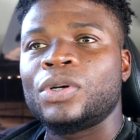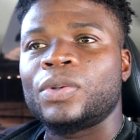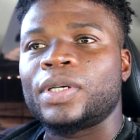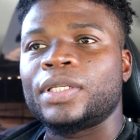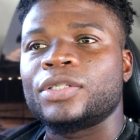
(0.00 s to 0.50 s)

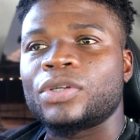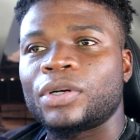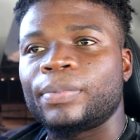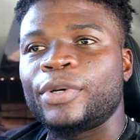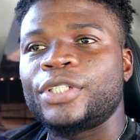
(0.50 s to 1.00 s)
what else, so her
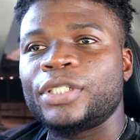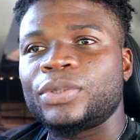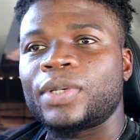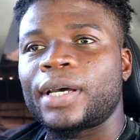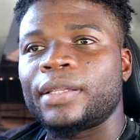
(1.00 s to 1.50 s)
pressure is
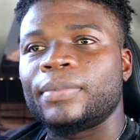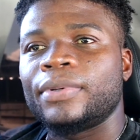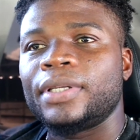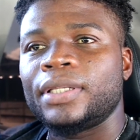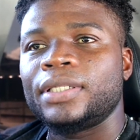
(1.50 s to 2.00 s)
too high, the
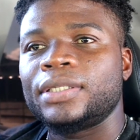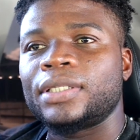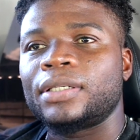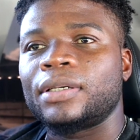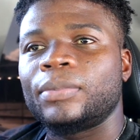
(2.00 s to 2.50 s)
breathing is
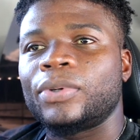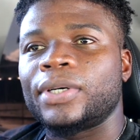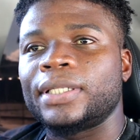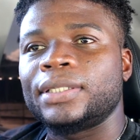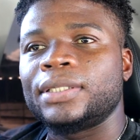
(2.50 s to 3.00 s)
not on
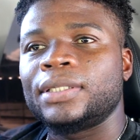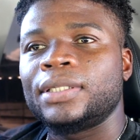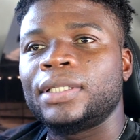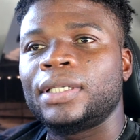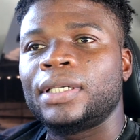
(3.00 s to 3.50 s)
point,
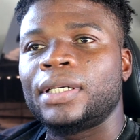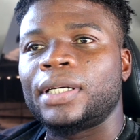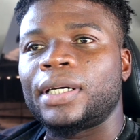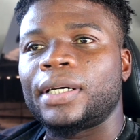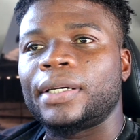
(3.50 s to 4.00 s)

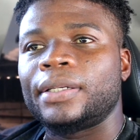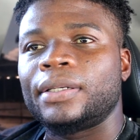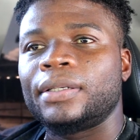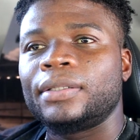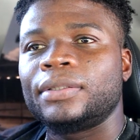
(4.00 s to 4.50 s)
and
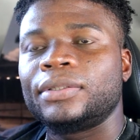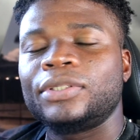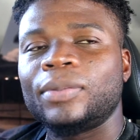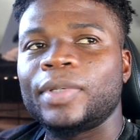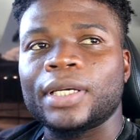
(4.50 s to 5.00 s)

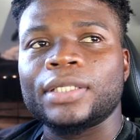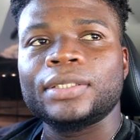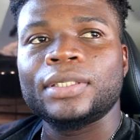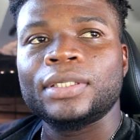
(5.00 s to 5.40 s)
something else